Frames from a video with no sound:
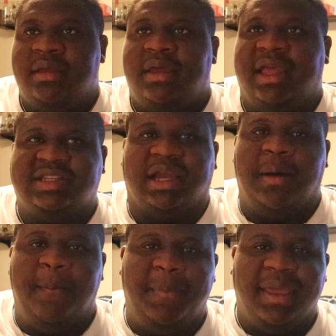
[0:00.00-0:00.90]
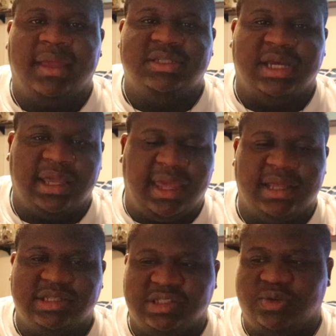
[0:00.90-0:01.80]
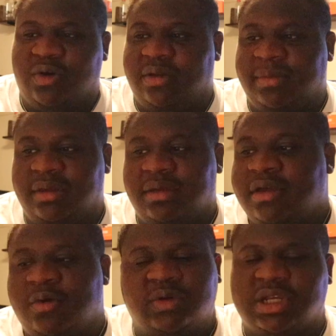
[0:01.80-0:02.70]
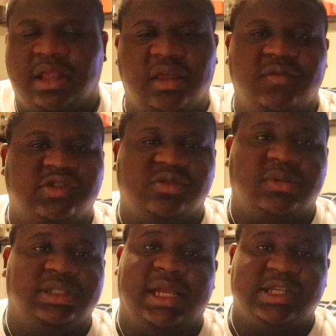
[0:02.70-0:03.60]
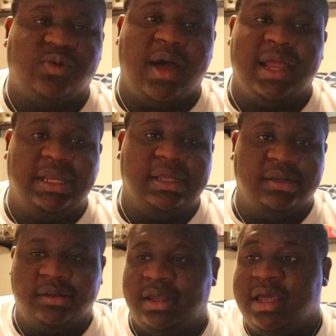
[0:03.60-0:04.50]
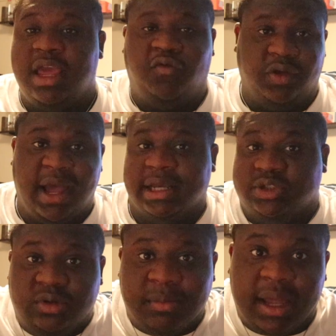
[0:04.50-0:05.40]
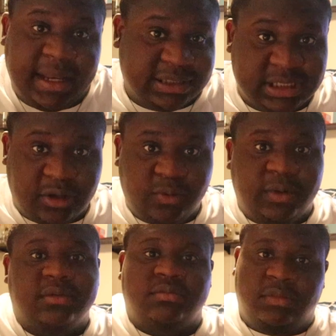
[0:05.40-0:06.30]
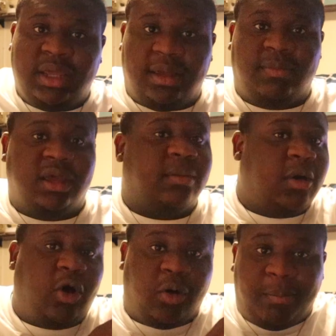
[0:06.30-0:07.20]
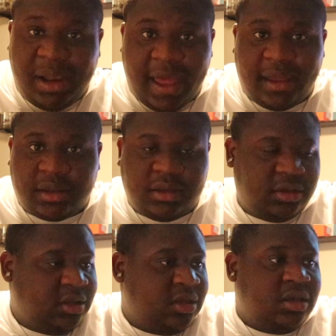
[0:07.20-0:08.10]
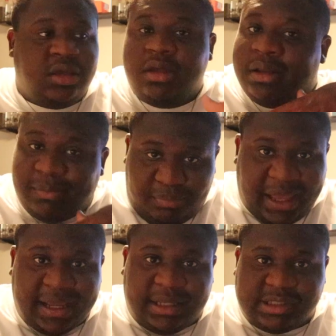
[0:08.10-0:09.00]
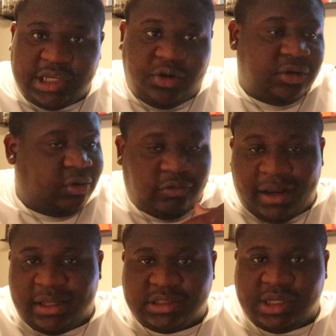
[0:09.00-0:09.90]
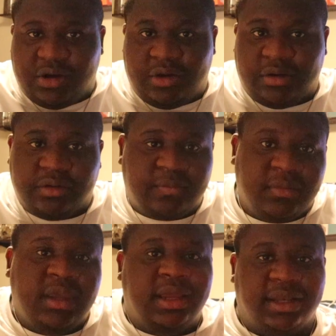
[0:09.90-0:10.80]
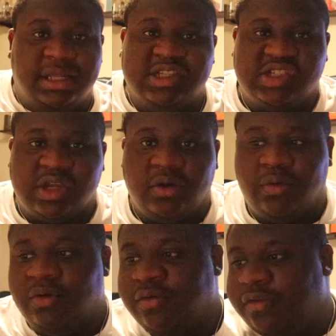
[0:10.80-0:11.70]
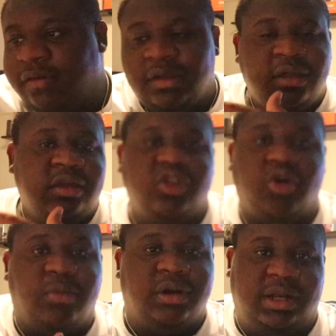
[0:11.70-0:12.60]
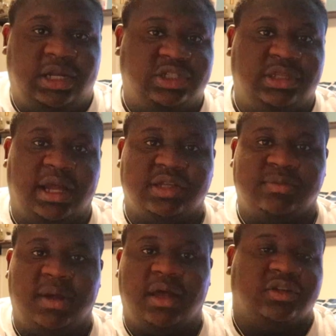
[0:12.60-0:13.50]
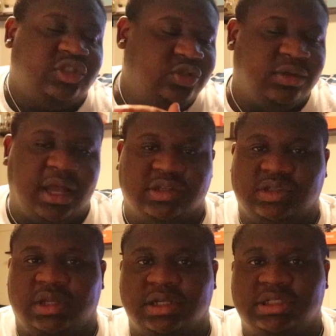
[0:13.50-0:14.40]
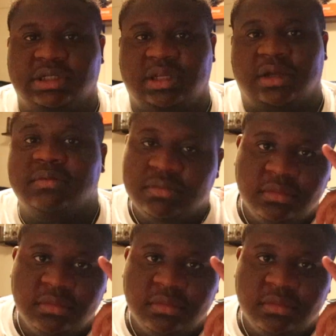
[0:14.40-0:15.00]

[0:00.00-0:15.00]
it's like a big gigantic toy to me, which I love it so much. That's why I need it. If you guys know anybody that's selling one, hit me up. All black interior, red interior, needs a sunroof, no more than 100,000 miles, 2013 and up,